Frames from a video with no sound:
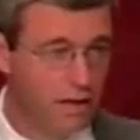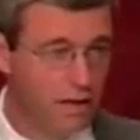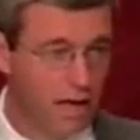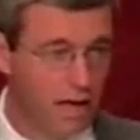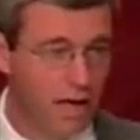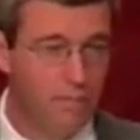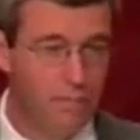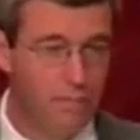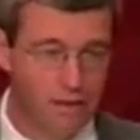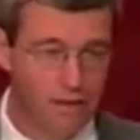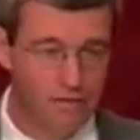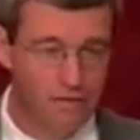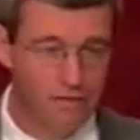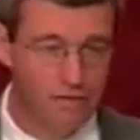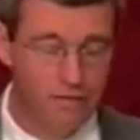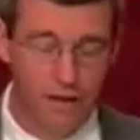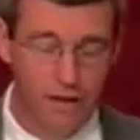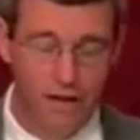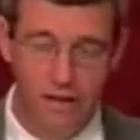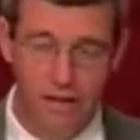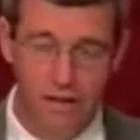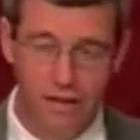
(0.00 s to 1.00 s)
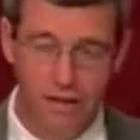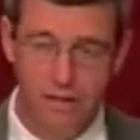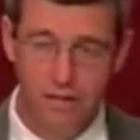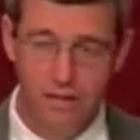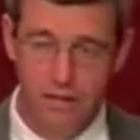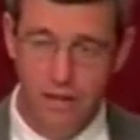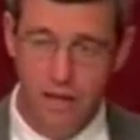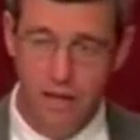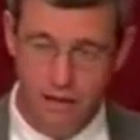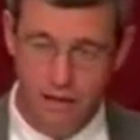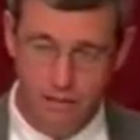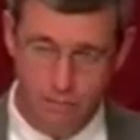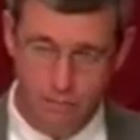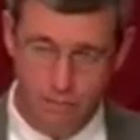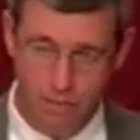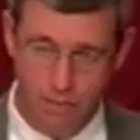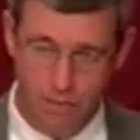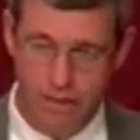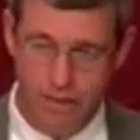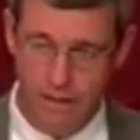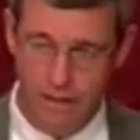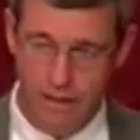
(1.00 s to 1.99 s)
I believe God is
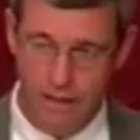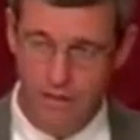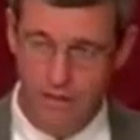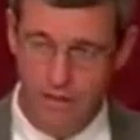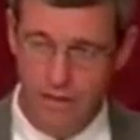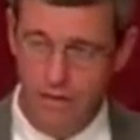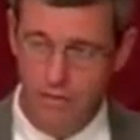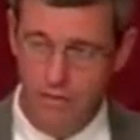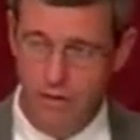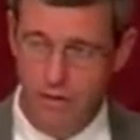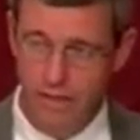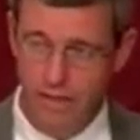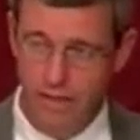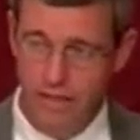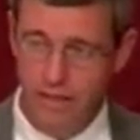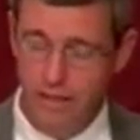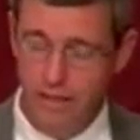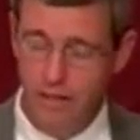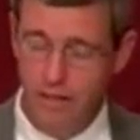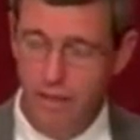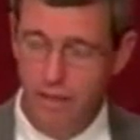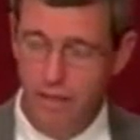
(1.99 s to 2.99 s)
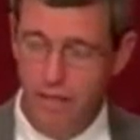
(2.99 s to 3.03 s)
bringing a great awakening,